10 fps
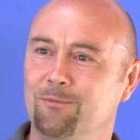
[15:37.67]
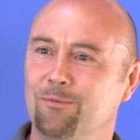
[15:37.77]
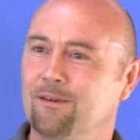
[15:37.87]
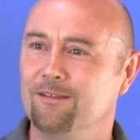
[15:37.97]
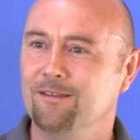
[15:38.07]

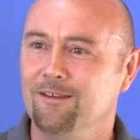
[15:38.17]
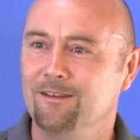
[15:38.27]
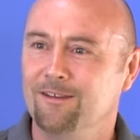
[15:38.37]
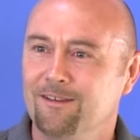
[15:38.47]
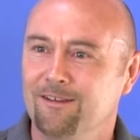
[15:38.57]
What?
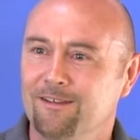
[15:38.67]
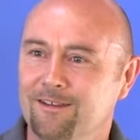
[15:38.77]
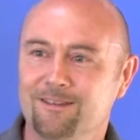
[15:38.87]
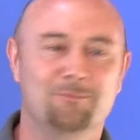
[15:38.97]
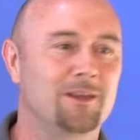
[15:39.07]

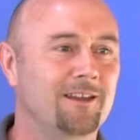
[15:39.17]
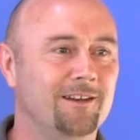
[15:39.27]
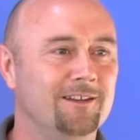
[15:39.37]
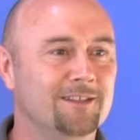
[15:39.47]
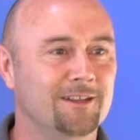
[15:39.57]
That doesn't make
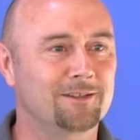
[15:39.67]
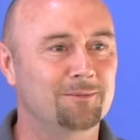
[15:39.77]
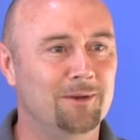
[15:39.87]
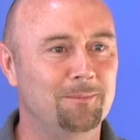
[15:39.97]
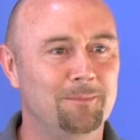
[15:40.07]
any sense,
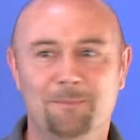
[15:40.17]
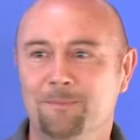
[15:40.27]
Mum